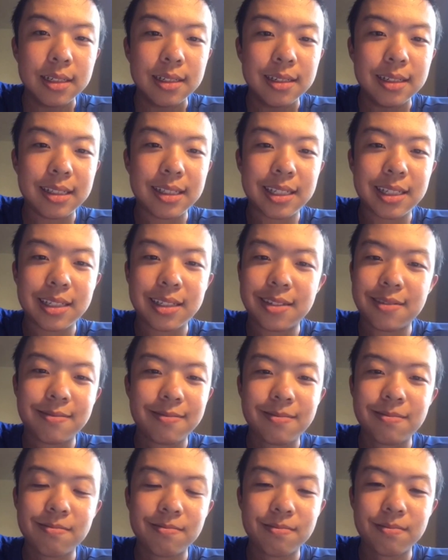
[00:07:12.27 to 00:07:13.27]
it's
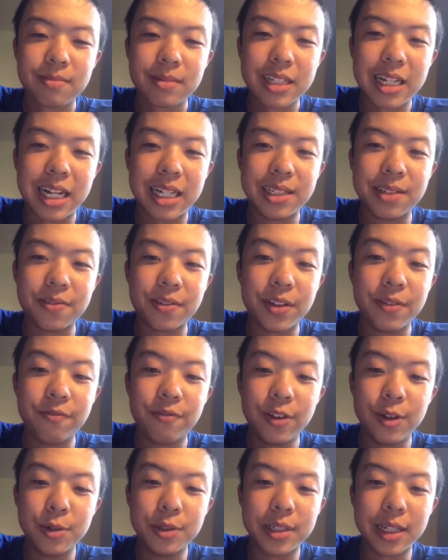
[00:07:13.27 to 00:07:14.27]
kind of
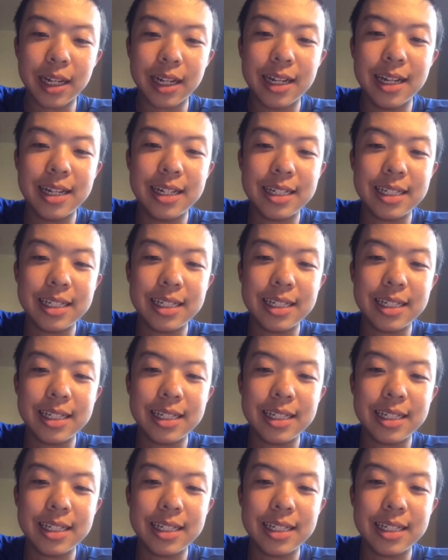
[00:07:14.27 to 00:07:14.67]
confusing.